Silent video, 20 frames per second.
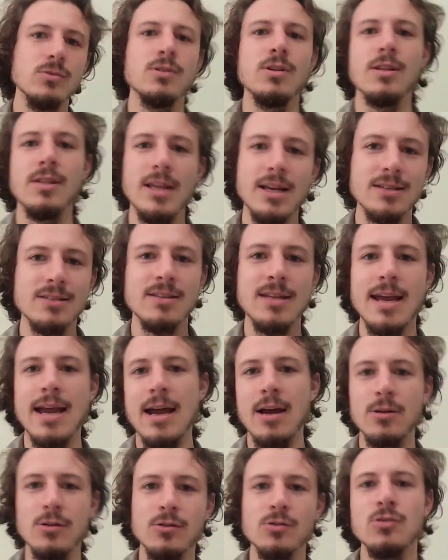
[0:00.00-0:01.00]
the next
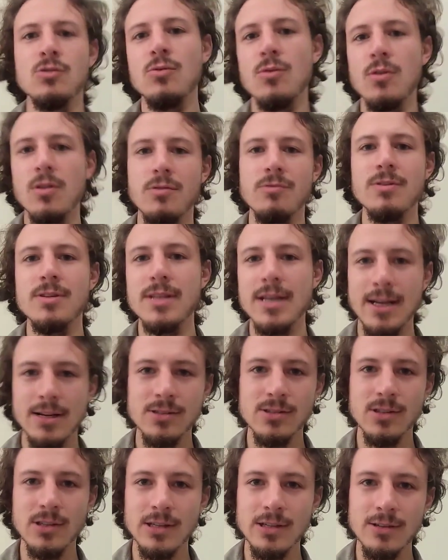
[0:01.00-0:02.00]
town or 2 or 3
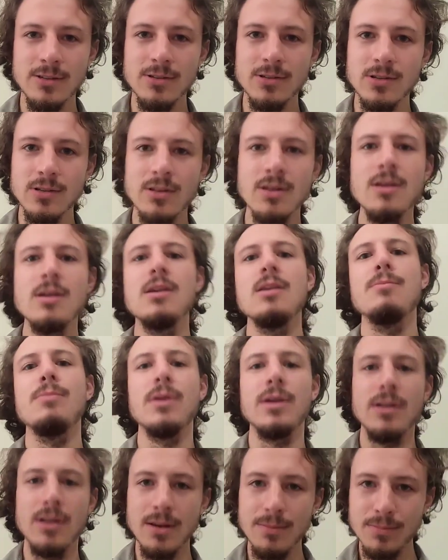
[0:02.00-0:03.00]
towns later and
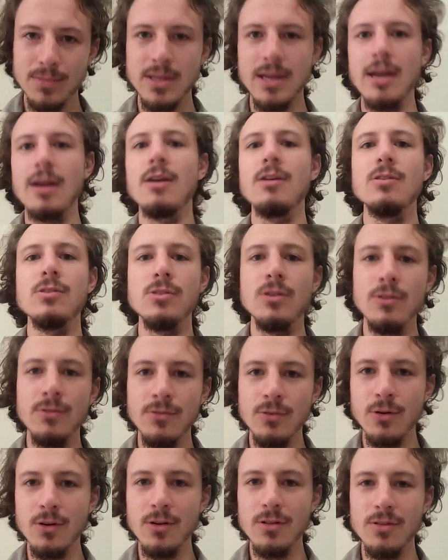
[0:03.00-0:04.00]
pick it up there and so
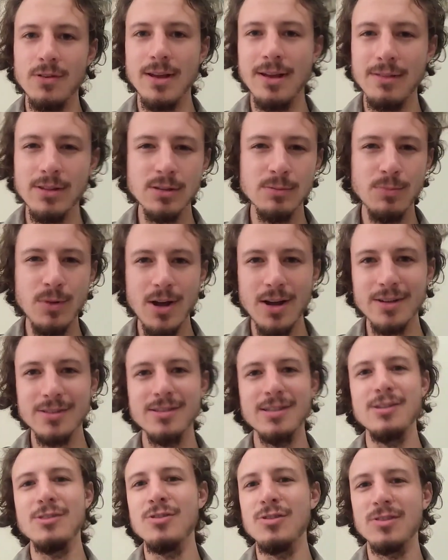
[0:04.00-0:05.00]
forth. And you have this box
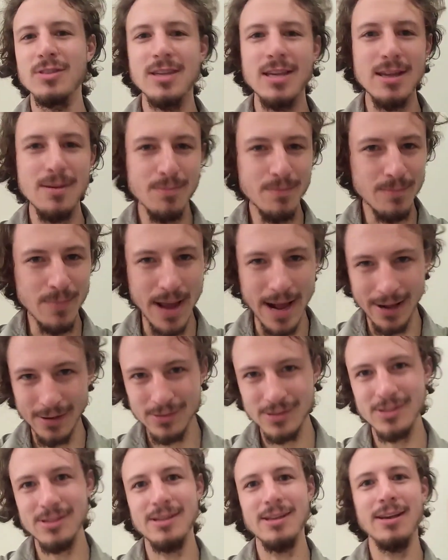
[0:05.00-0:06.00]
that you just keep
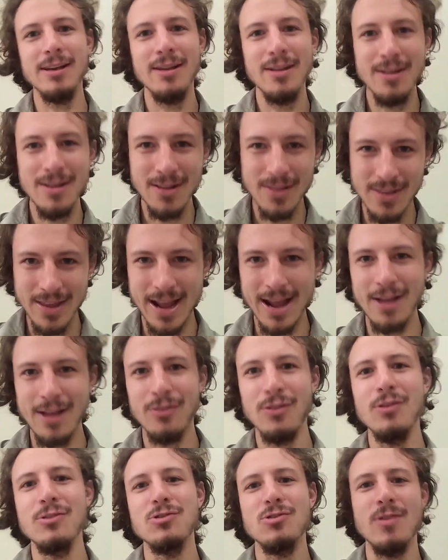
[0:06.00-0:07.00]
bouncing
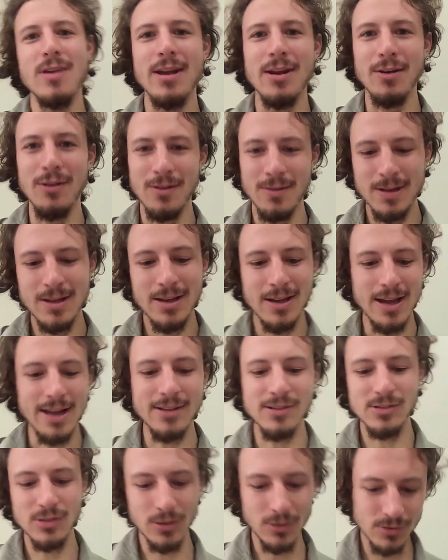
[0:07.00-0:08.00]
down the trail.
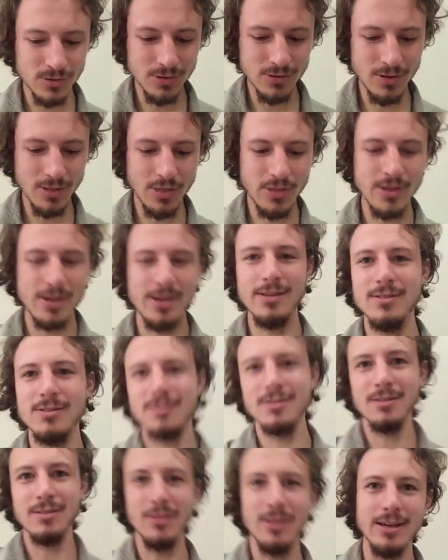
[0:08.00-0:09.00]
And so certain
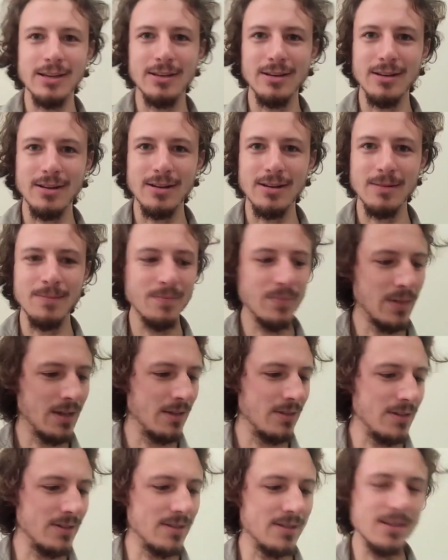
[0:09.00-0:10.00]
things, like
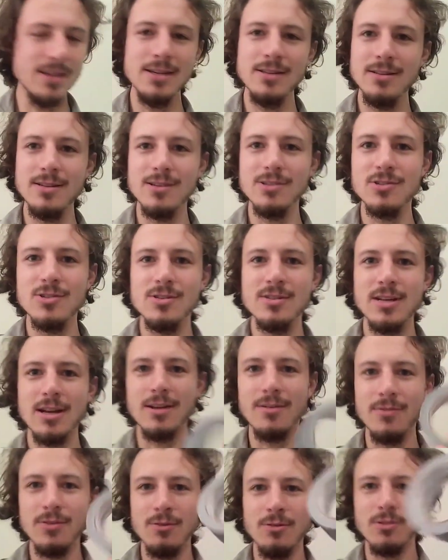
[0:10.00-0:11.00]
this is Indy, she's
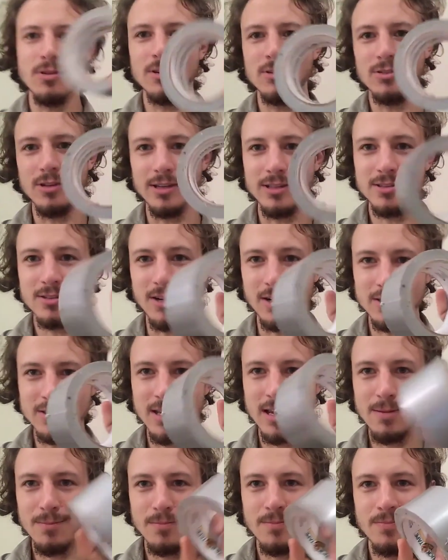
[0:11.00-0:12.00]
got a few things like duct
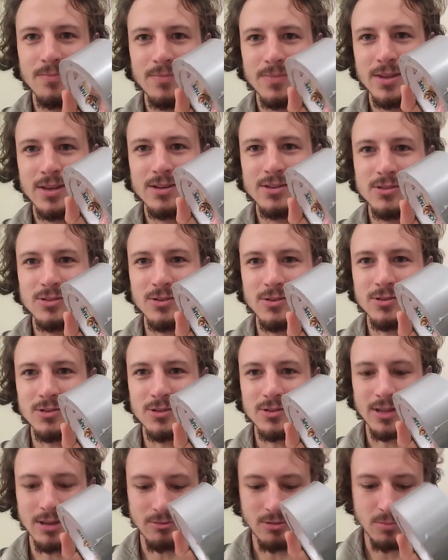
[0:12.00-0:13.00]
tape. So you
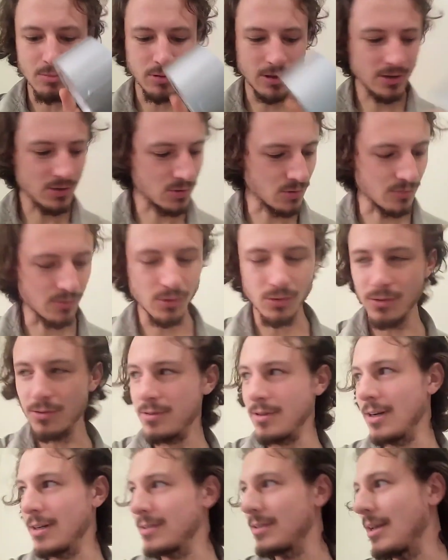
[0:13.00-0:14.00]
just like replace your roll of
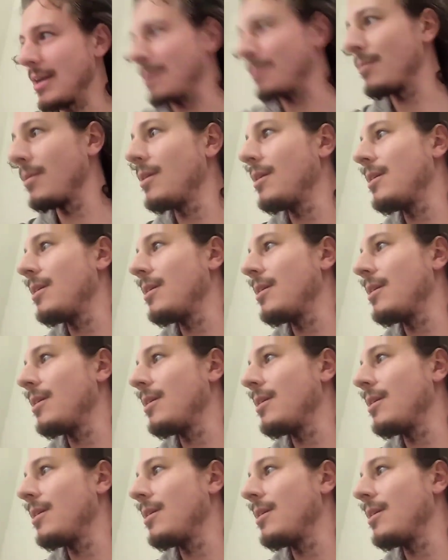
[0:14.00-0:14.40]
duct tape.